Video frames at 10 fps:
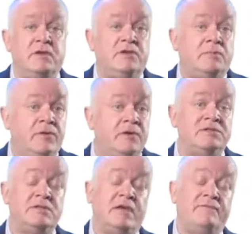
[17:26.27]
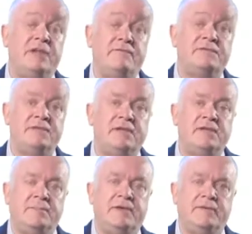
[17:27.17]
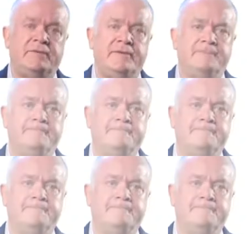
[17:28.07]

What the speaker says: though personally I've never seen any benefit.